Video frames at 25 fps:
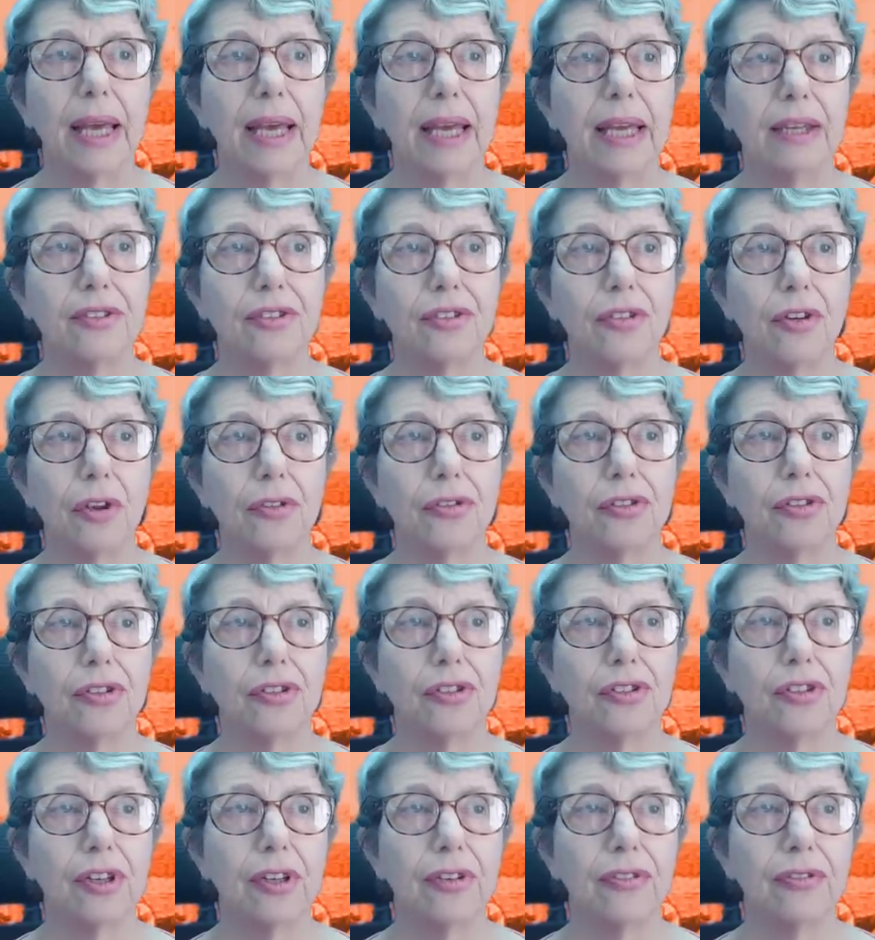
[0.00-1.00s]
it's not
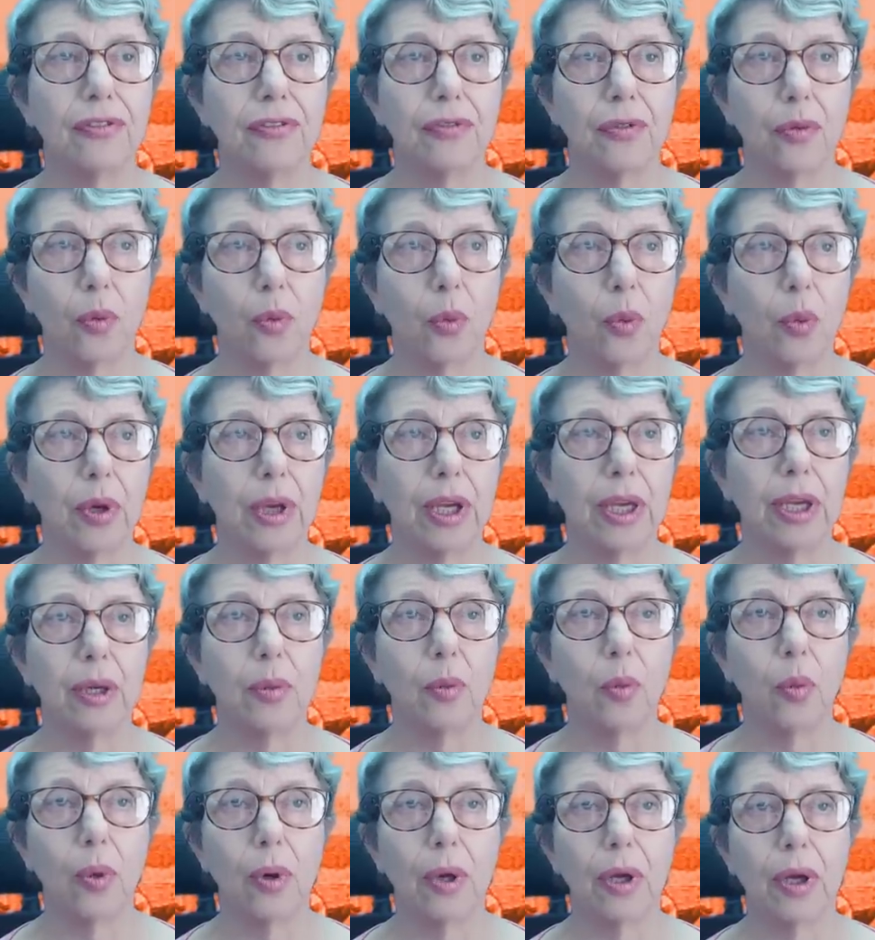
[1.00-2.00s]
as if we
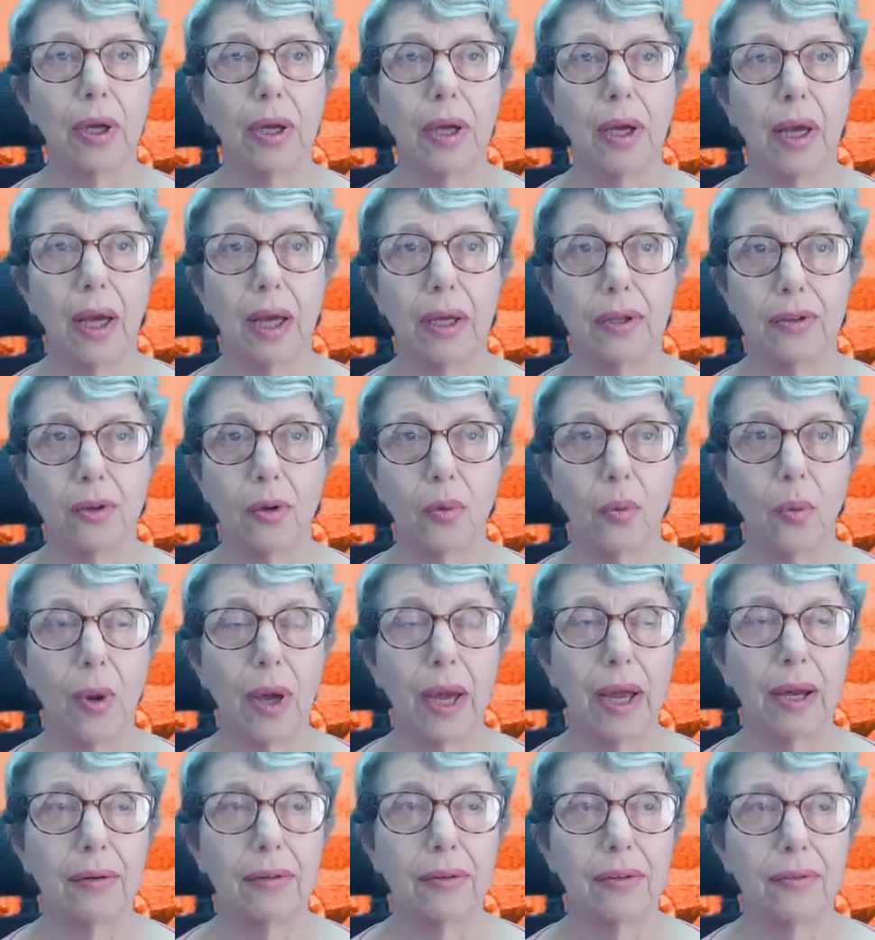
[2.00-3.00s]
were
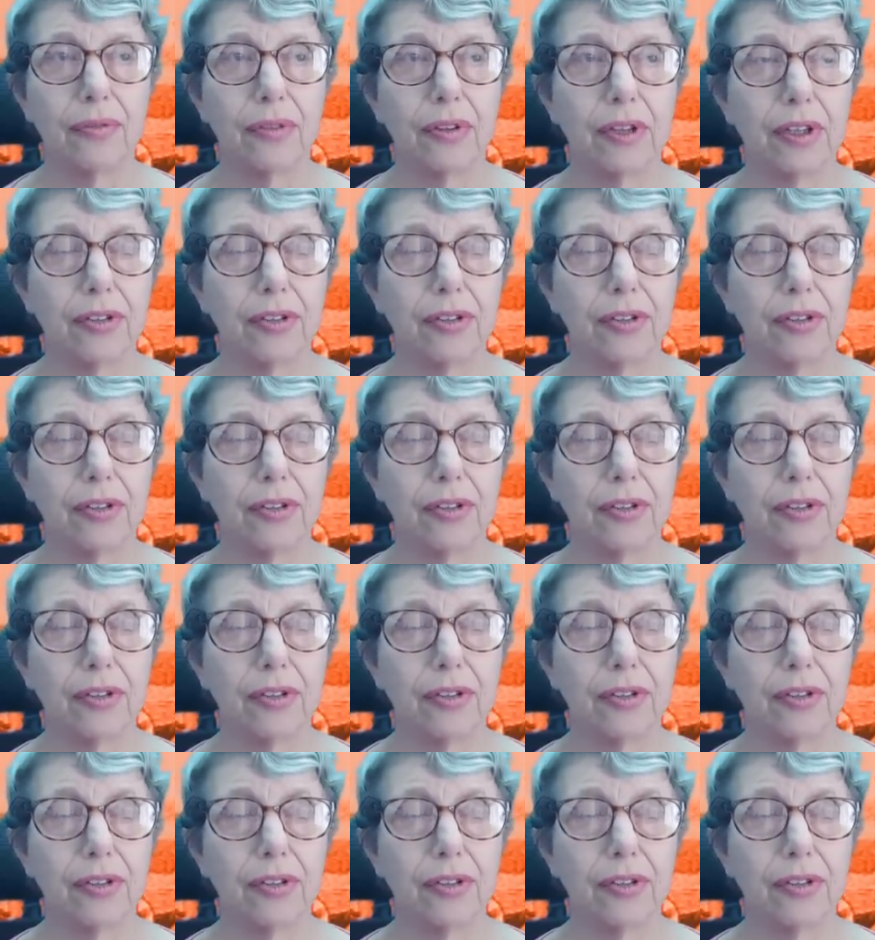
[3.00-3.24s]
unaware of